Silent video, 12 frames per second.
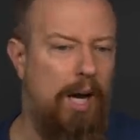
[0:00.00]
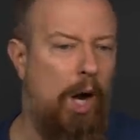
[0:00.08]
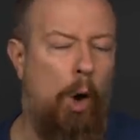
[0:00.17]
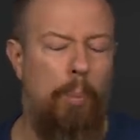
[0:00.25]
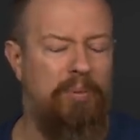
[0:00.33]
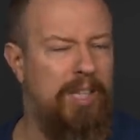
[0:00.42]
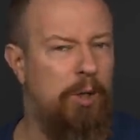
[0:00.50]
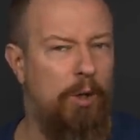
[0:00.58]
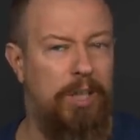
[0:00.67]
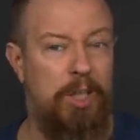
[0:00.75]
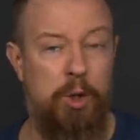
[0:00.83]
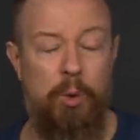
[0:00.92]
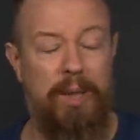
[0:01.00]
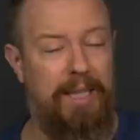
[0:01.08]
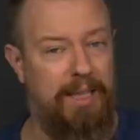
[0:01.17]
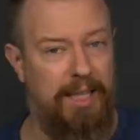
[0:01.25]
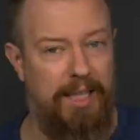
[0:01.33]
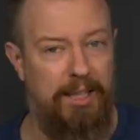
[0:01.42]
Hopefully, you're on a
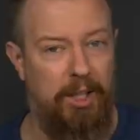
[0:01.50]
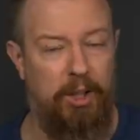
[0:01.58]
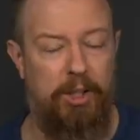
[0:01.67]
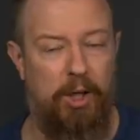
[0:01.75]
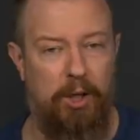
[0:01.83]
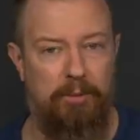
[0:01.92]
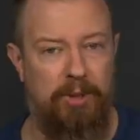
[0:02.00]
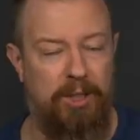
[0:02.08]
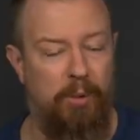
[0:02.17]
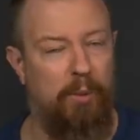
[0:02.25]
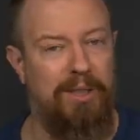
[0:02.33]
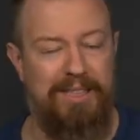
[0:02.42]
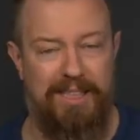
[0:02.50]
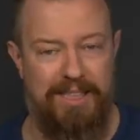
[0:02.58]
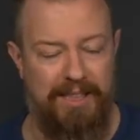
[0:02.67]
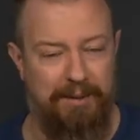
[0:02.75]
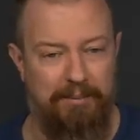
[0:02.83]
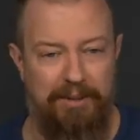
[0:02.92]
train and not on the Autobahn while
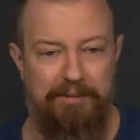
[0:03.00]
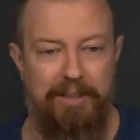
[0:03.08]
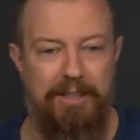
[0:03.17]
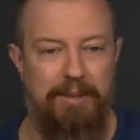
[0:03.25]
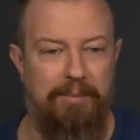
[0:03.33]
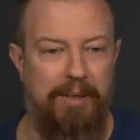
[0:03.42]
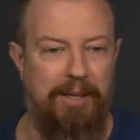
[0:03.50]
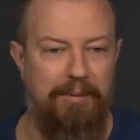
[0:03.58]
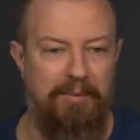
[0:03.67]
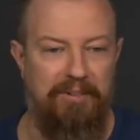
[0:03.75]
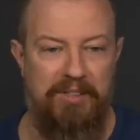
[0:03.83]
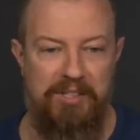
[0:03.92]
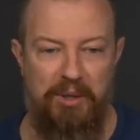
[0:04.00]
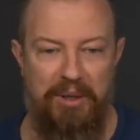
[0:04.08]
texting, my friend uh, Mephisto.